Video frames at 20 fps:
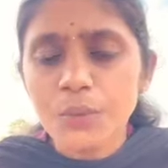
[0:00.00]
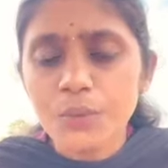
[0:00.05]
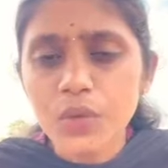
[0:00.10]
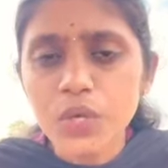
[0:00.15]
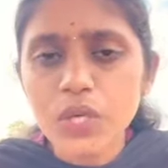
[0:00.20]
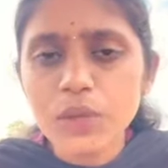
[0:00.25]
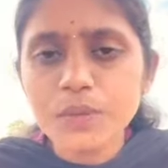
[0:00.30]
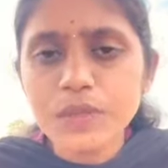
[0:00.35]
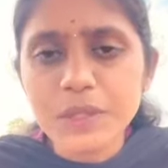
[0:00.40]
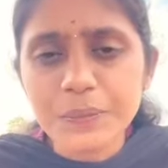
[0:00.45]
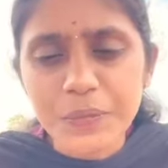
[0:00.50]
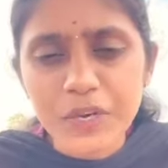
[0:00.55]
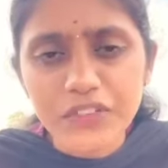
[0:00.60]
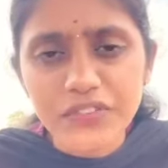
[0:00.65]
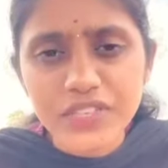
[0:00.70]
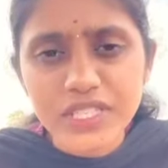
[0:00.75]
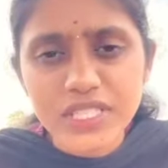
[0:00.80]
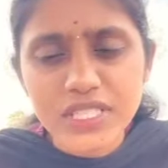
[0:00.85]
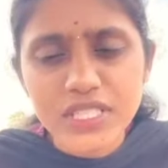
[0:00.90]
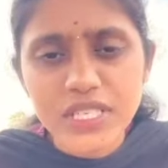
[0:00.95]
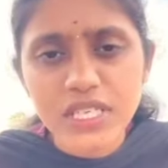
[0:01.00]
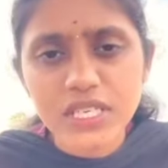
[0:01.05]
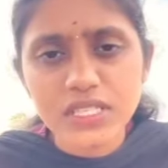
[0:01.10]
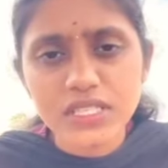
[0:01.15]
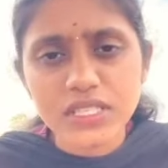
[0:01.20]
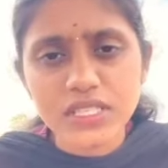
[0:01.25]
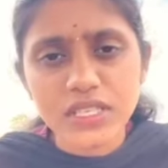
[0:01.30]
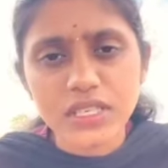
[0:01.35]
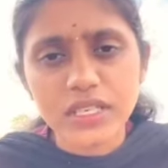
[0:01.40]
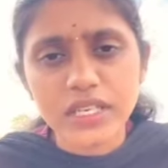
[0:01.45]
Blume's professional
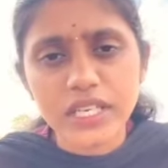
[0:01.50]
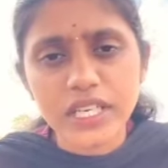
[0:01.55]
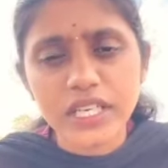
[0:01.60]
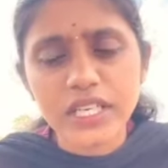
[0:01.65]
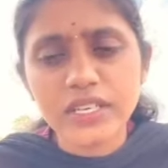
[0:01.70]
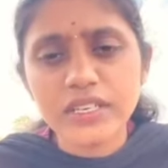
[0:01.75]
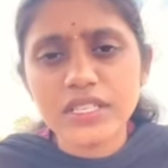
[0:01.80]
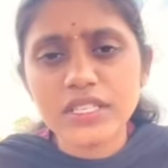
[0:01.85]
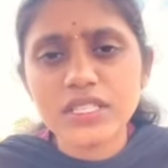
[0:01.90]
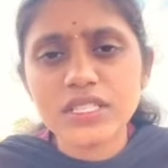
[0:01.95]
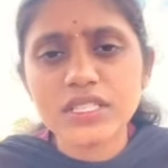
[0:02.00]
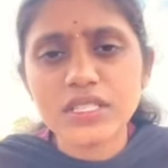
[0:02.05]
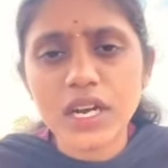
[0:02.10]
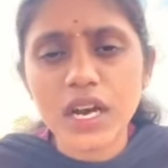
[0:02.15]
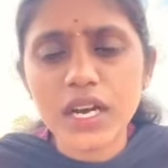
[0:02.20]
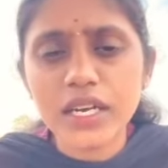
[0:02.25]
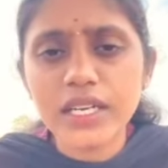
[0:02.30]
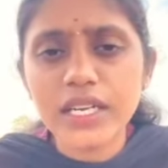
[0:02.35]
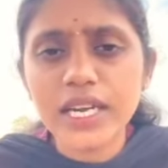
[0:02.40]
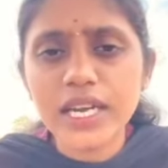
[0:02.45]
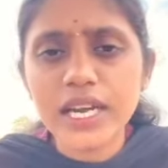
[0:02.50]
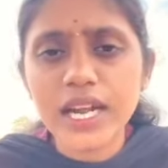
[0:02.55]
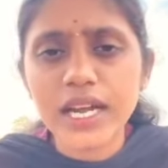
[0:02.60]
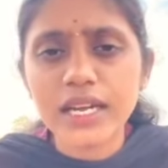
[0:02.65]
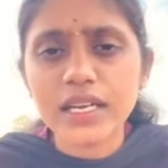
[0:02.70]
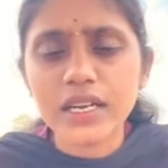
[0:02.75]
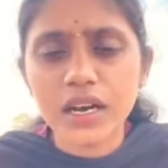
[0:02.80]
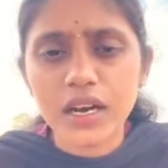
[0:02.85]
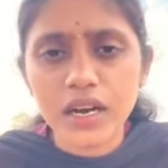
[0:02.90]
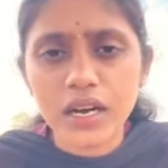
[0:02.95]
journey started
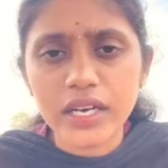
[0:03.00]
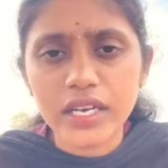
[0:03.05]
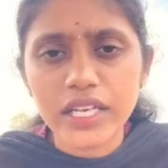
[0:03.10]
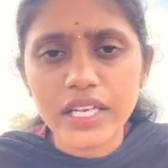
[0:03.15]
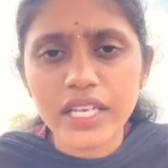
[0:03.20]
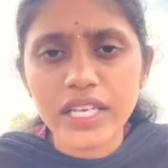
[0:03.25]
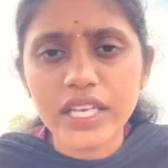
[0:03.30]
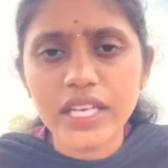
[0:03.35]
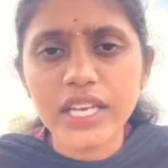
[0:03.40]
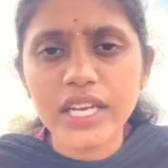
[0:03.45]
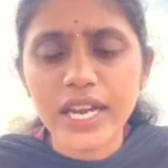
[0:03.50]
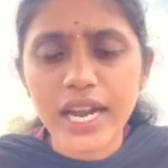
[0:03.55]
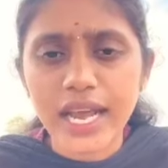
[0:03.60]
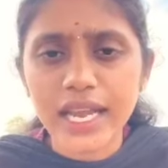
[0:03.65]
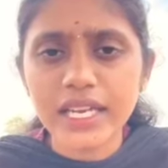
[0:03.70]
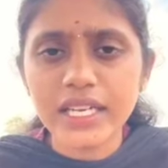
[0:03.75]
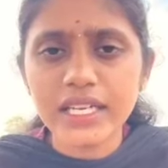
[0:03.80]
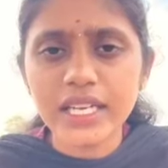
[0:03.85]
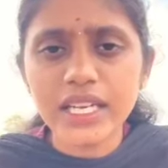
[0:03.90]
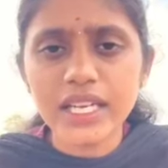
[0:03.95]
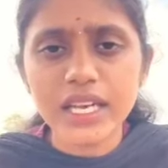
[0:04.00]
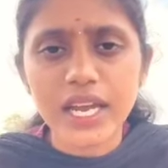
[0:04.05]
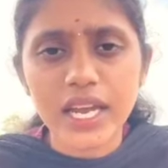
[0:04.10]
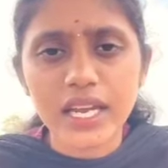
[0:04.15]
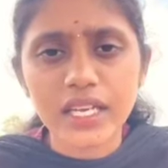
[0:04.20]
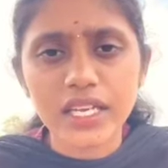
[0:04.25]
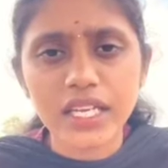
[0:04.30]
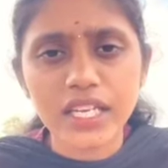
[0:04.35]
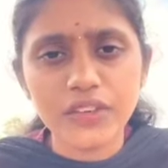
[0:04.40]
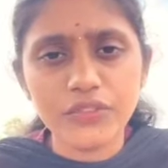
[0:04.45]
at Audi in
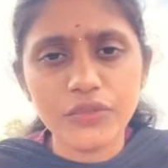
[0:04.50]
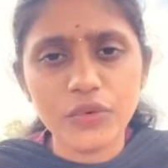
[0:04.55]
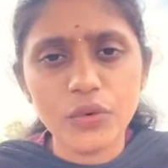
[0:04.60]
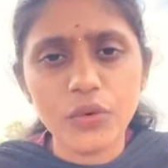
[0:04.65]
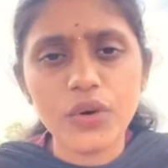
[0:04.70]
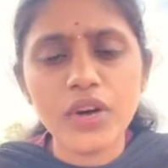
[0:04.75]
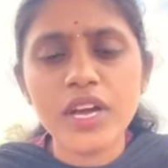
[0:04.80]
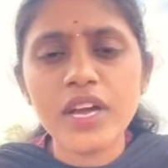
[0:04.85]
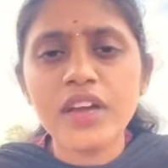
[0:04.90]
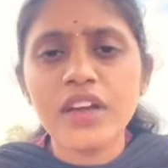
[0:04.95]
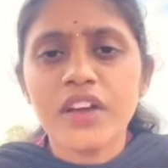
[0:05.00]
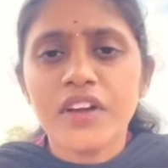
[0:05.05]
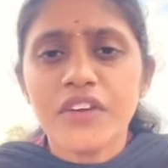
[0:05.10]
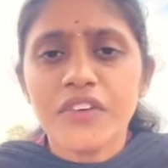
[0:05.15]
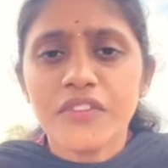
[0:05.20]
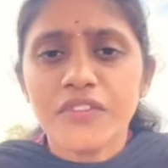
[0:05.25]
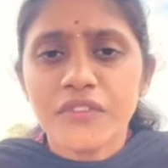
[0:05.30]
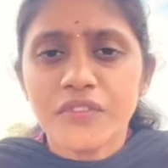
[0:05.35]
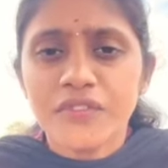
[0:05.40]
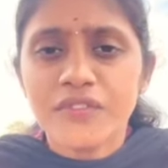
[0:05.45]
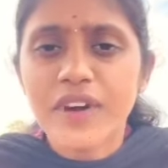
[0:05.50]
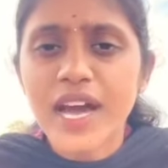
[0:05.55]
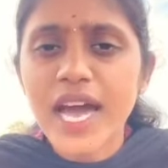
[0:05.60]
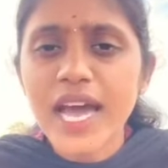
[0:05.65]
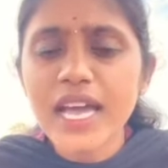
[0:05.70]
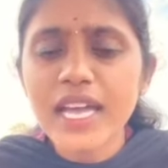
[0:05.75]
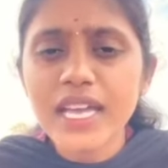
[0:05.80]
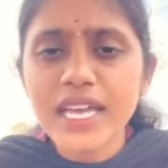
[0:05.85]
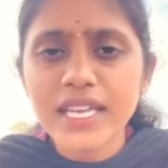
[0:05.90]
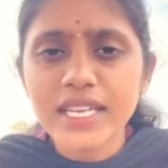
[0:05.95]
1994,
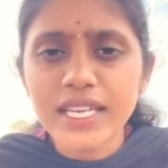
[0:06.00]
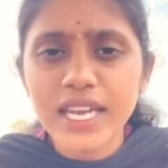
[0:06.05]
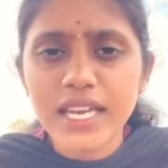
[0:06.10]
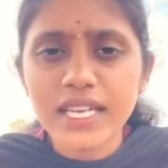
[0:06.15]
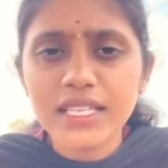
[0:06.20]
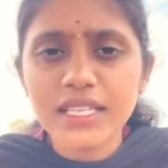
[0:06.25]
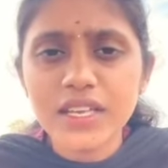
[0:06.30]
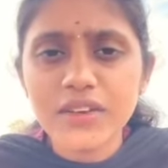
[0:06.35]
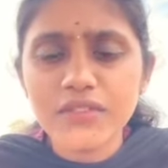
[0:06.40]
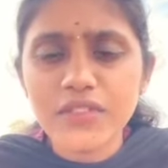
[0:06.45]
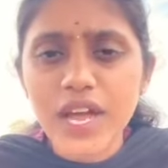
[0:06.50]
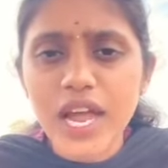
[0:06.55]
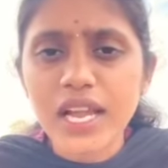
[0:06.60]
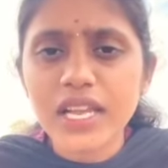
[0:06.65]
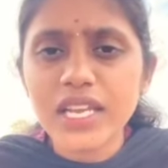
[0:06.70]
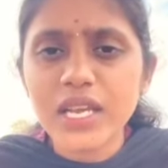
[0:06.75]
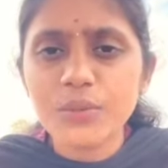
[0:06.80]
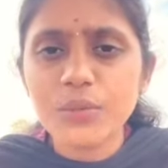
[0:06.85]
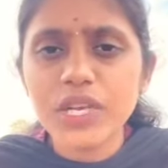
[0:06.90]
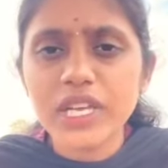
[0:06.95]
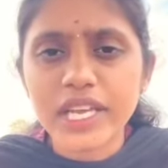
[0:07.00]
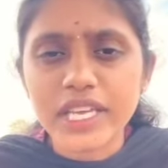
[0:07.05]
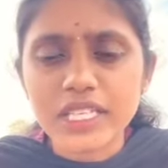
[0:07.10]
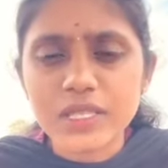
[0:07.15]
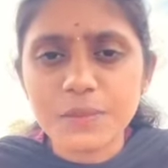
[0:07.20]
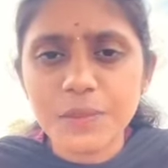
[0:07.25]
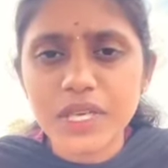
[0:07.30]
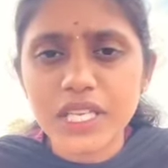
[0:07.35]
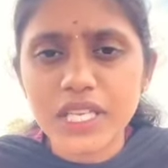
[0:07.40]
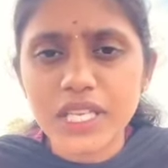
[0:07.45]
where he gained a valuable
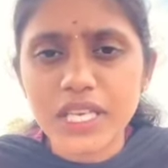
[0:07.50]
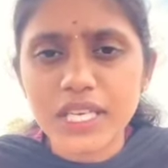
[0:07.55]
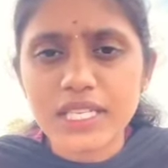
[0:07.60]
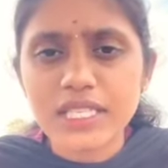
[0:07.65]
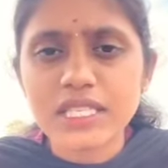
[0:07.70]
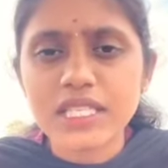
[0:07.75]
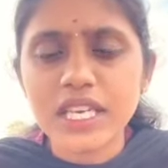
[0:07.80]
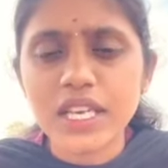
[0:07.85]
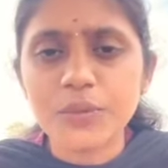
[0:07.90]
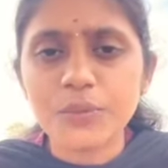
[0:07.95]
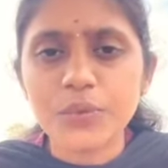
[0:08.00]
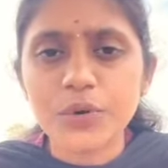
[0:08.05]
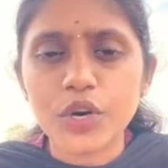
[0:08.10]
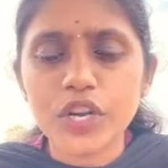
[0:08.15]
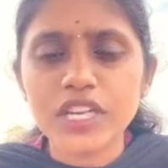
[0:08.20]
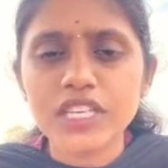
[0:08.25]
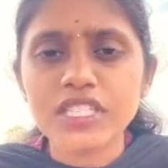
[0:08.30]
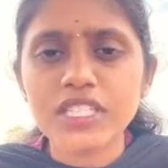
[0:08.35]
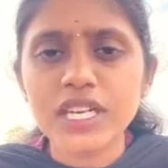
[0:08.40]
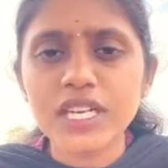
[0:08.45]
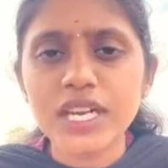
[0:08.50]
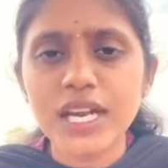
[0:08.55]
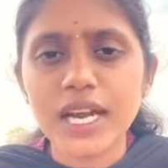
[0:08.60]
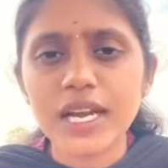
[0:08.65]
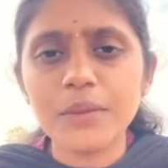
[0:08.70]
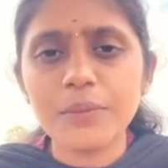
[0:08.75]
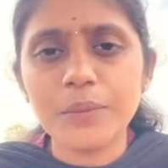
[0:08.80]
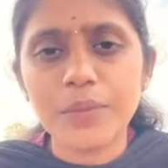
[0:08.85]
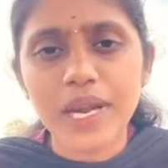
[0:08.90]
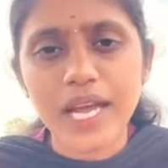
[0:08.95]
experience in production
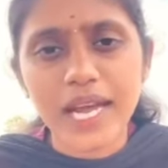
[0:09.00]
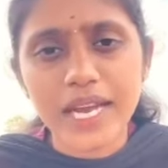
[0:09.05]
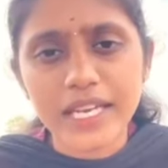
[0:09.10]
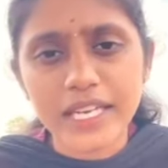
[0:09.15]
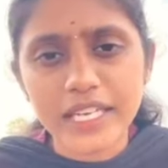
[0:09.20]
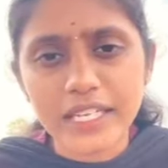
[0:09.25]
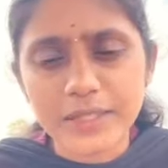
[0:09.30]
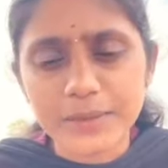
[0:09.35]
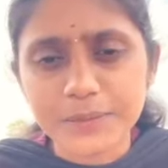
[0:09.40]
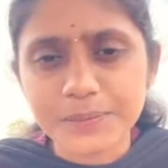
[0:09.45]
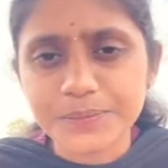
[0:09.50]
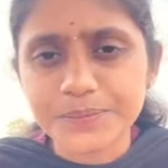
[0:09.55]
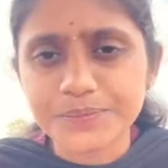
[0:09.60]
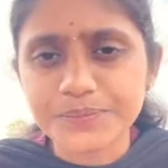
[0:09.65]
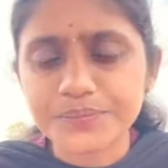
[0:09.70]
and planning.